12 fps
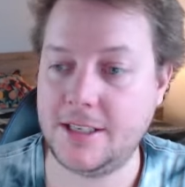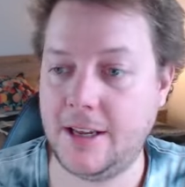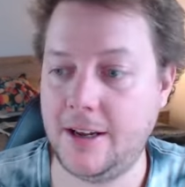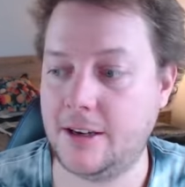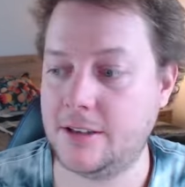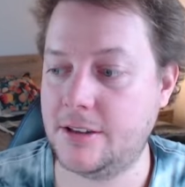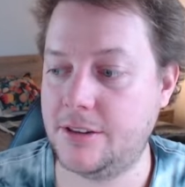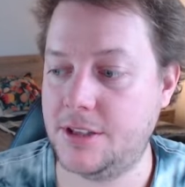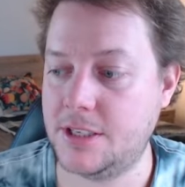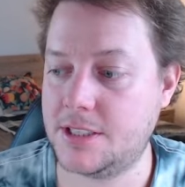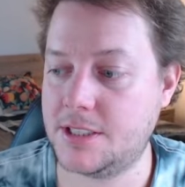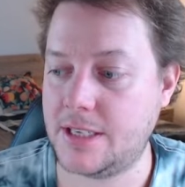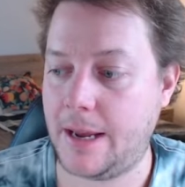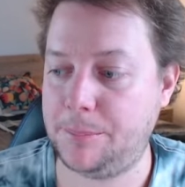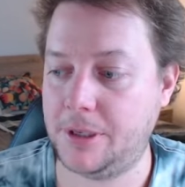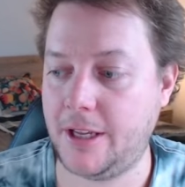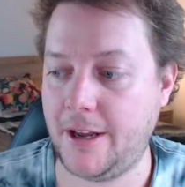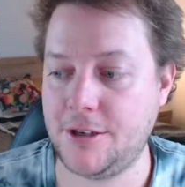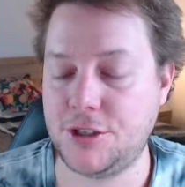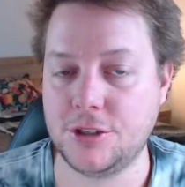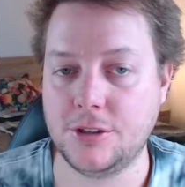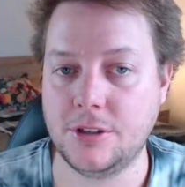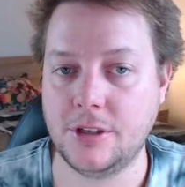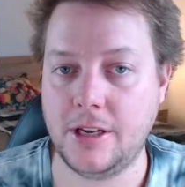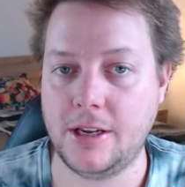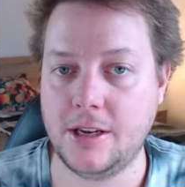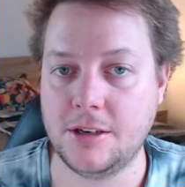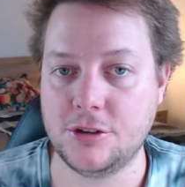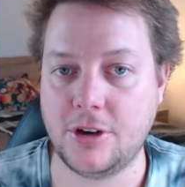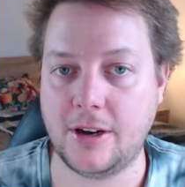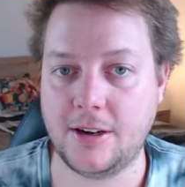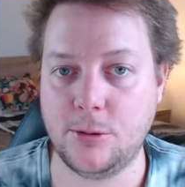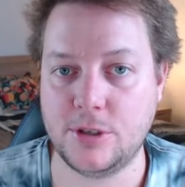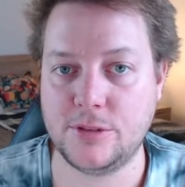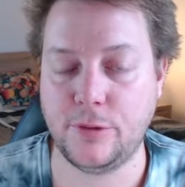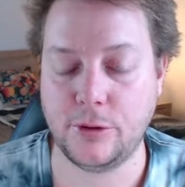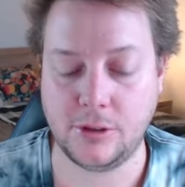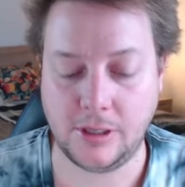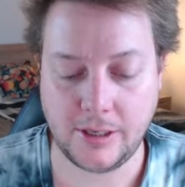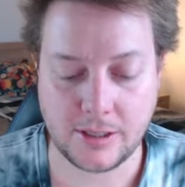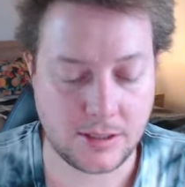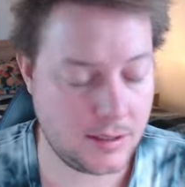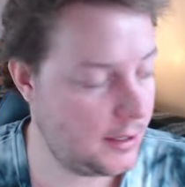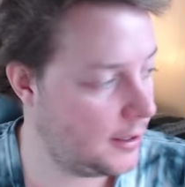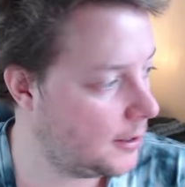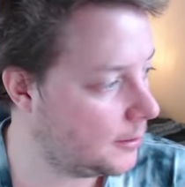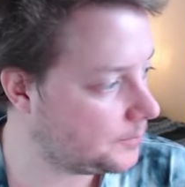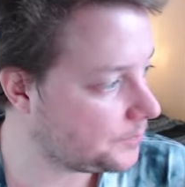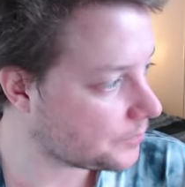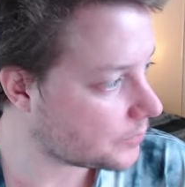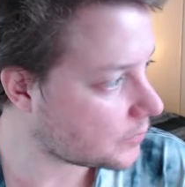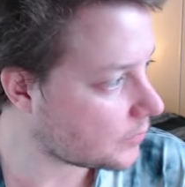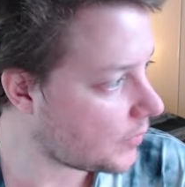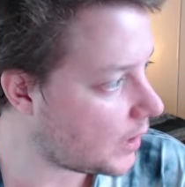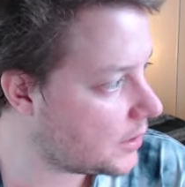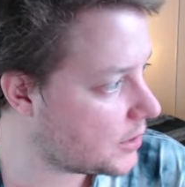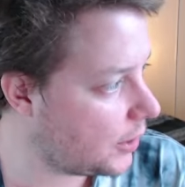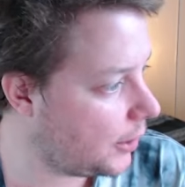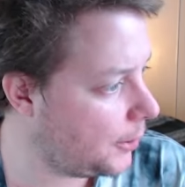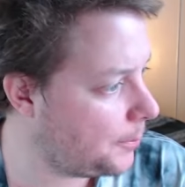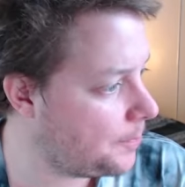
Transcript: out this application in DragonOS FocalX. So